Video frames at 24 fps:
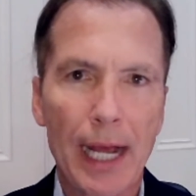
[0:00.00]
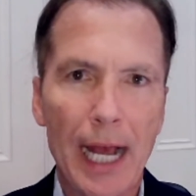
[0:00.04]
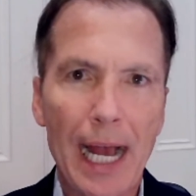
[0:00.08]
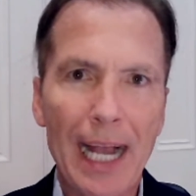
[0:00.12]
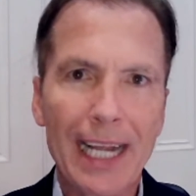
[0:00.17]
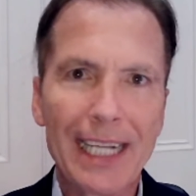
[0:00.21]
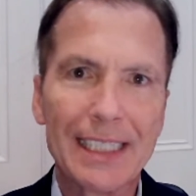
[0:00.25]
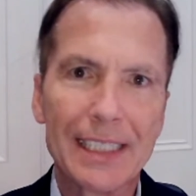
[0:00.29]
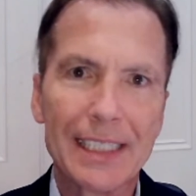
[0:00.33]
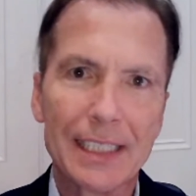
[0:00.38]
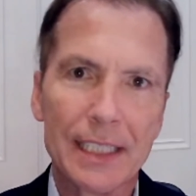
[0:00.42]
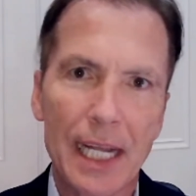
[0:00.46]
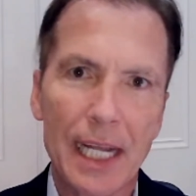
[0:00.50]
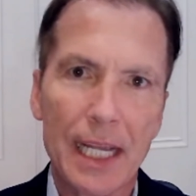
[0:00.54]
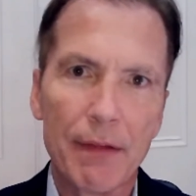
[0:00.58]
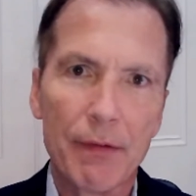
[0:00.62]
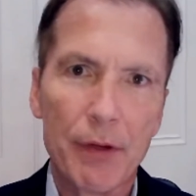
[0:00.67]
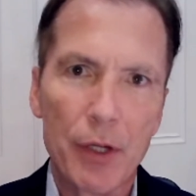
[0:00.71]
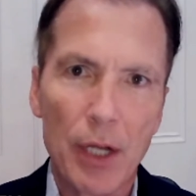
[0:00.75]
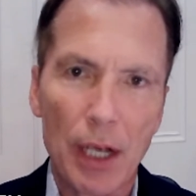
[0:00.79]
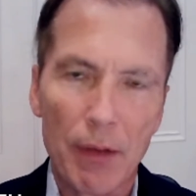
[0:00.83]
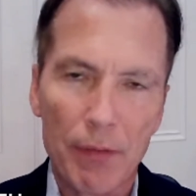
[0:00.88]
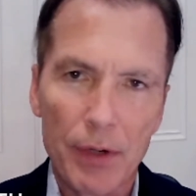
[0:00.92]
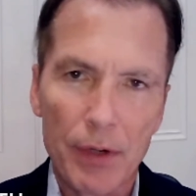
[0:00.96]
I can say
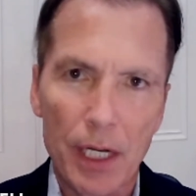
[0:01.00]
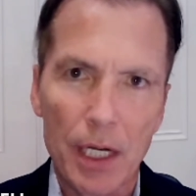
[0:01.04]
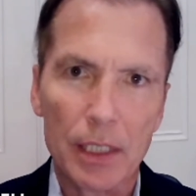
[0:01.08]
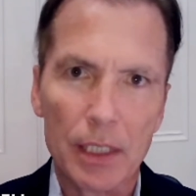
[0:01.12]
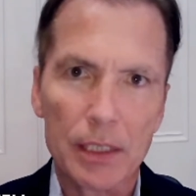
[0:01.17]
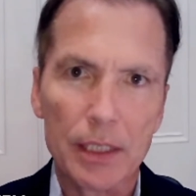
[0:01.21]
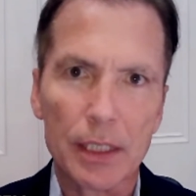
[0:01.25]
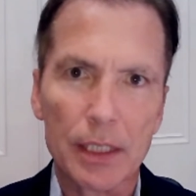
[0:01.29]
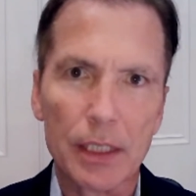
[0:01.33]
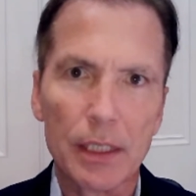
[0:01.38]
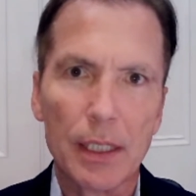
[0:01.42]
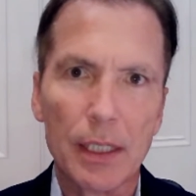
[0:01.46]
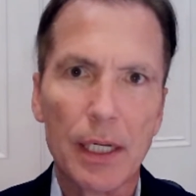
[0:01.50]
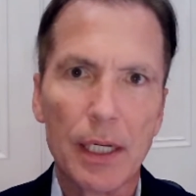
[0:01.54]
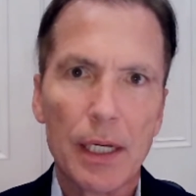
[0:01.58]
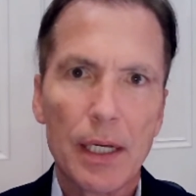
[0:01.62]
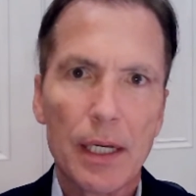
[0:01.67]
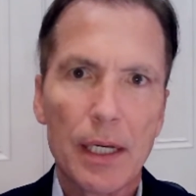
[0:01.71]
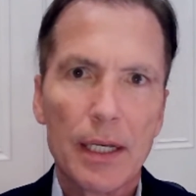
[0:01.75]
if you have constant